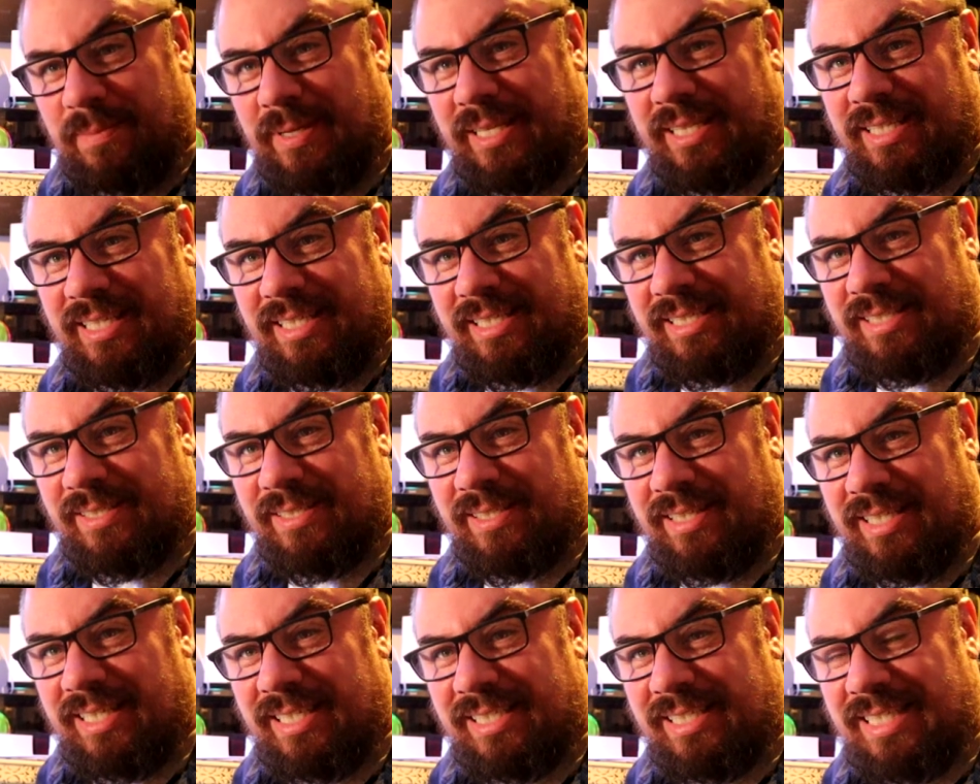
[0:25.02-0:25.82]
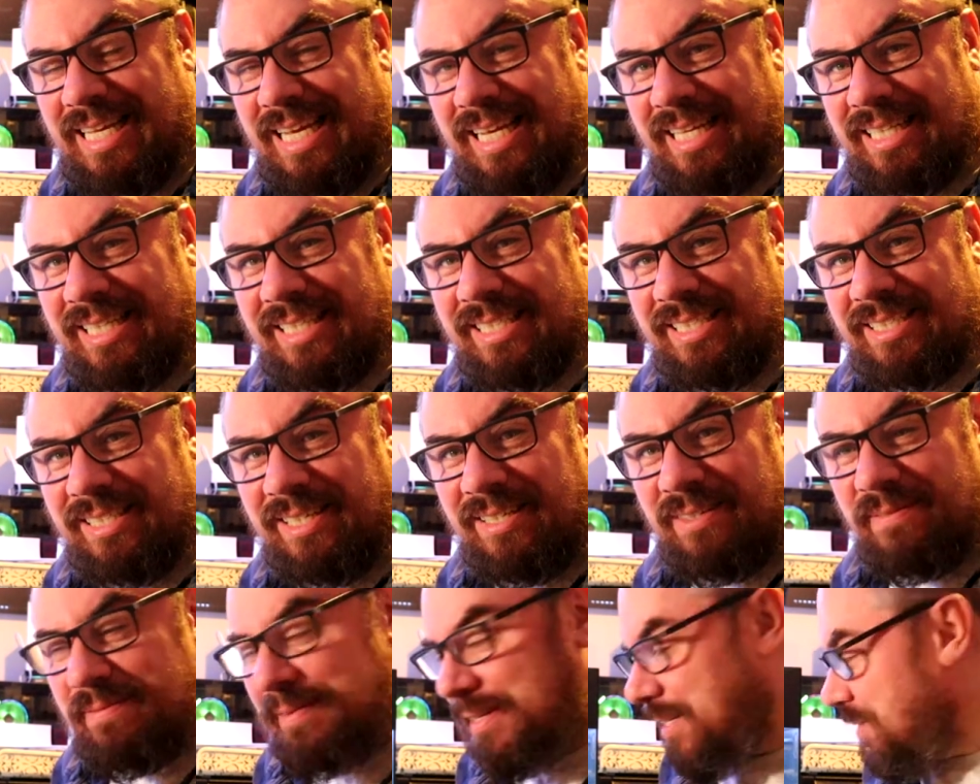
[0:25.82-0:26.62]
and maintenance on this tank to
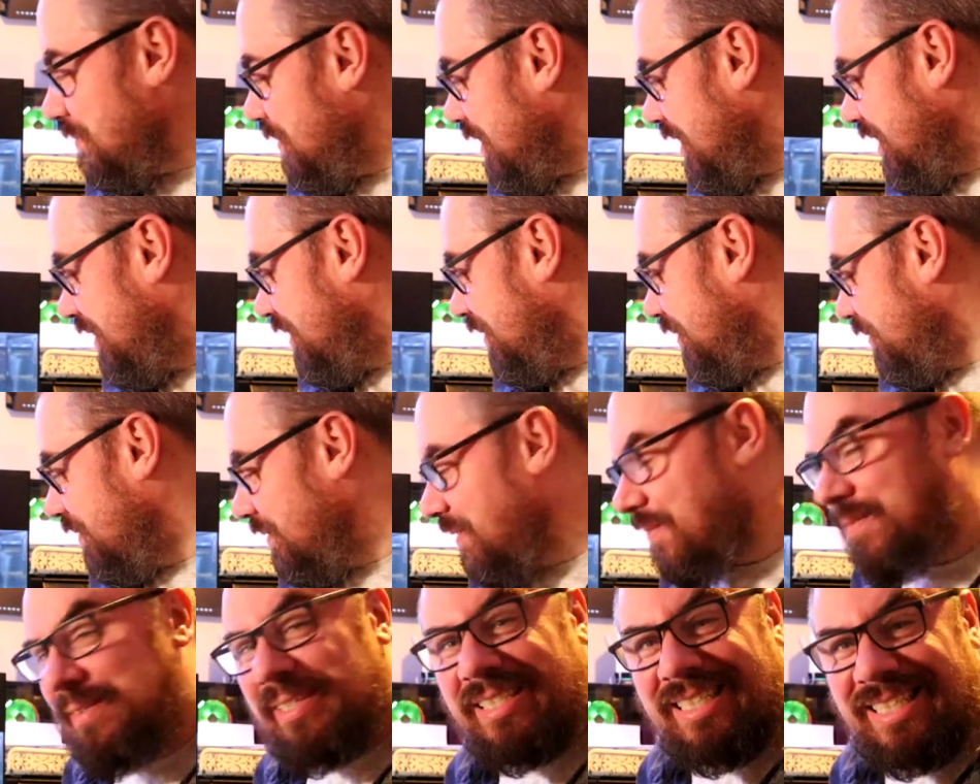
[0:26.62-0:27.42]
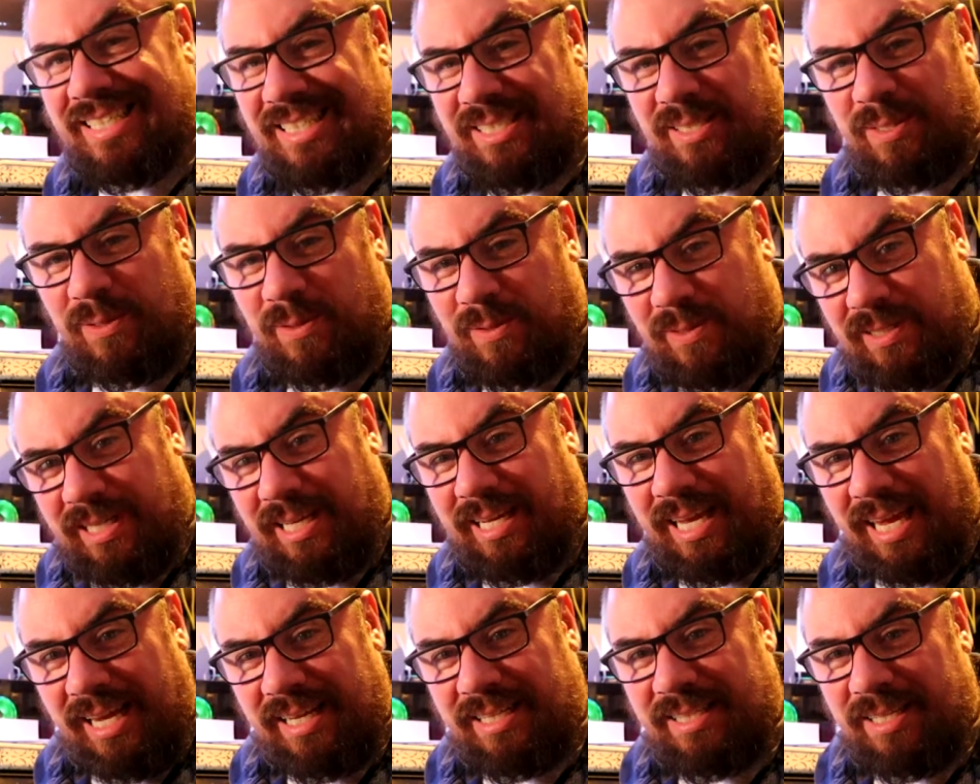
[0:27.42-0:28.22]
start filming. So obviously it's all
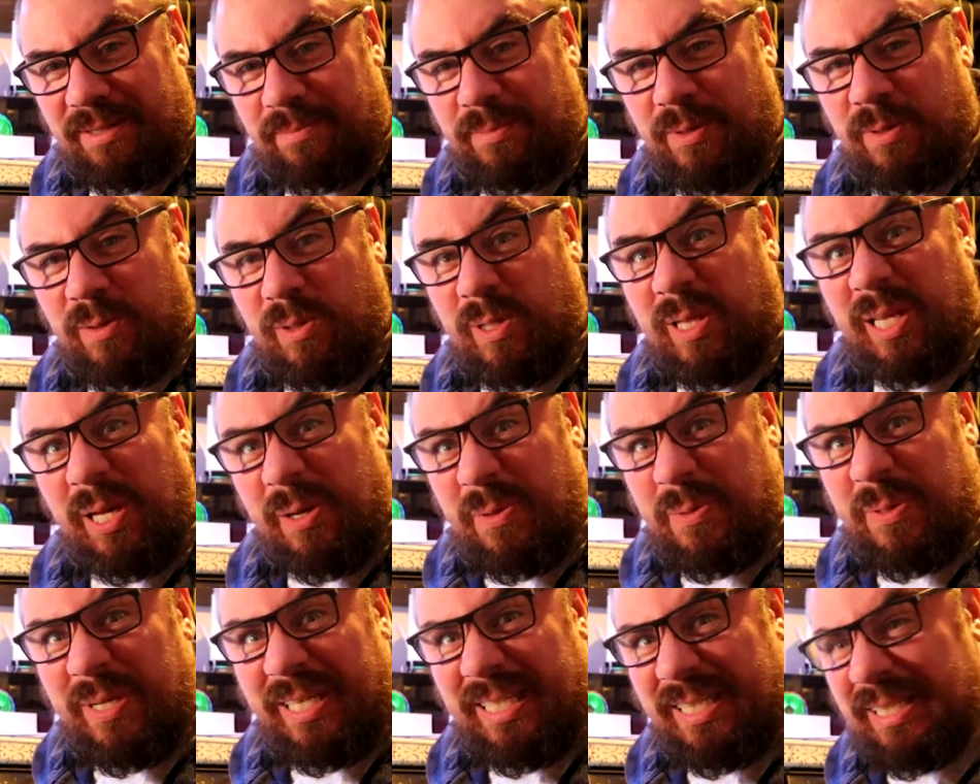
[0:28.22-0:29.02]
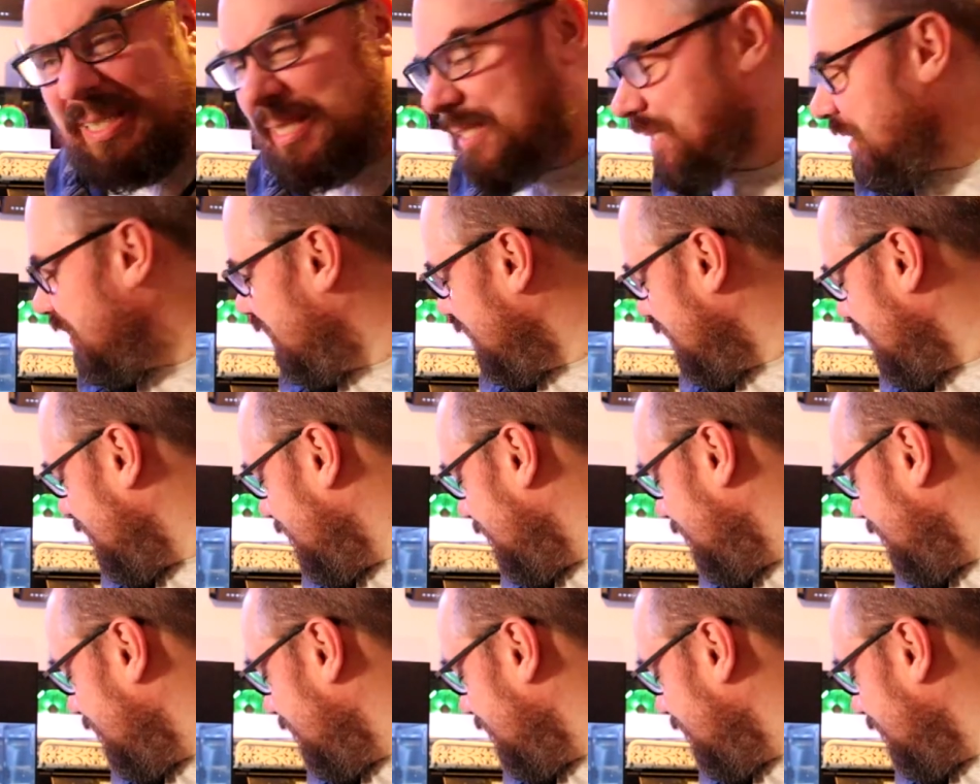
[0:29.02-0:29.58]
kicked up all cloudy and dusty